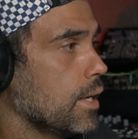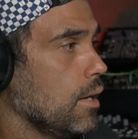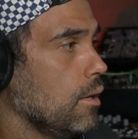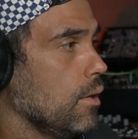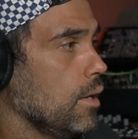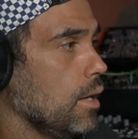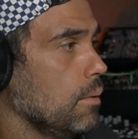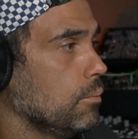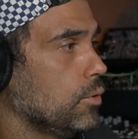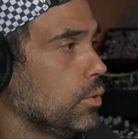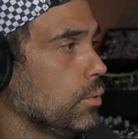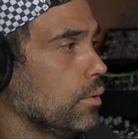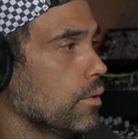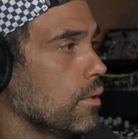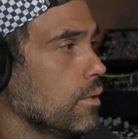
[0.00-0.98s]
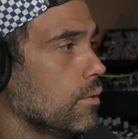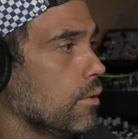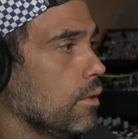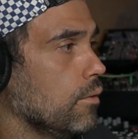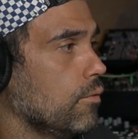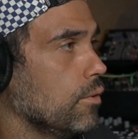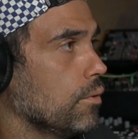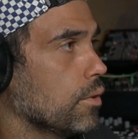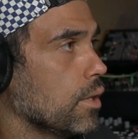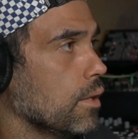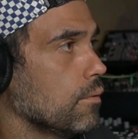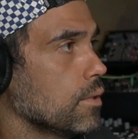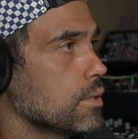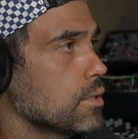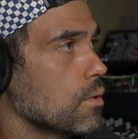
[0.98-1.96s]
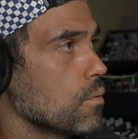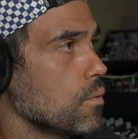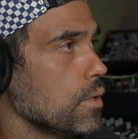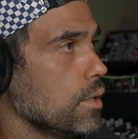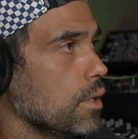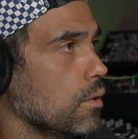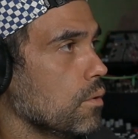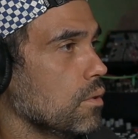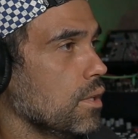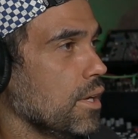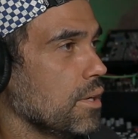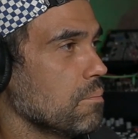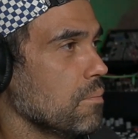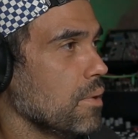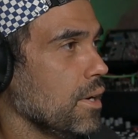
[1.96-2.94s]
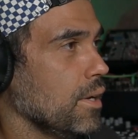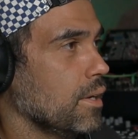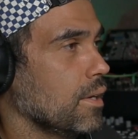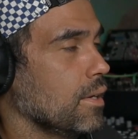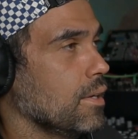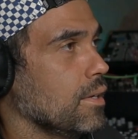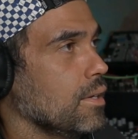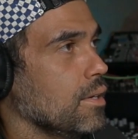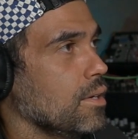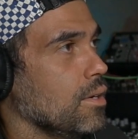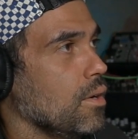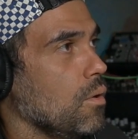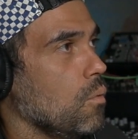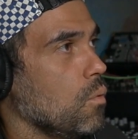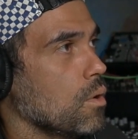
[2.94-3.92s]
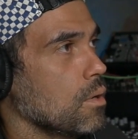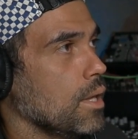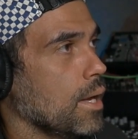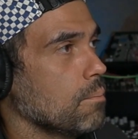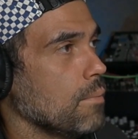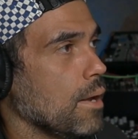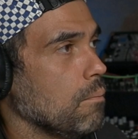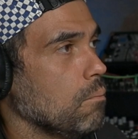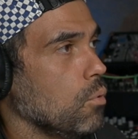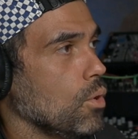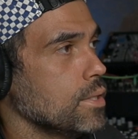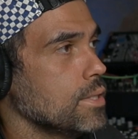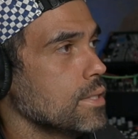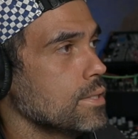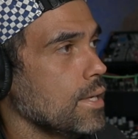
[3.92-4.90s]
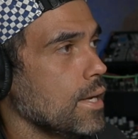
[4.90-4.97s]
out MTuner and see if it'll give us a reading on like where like my voice is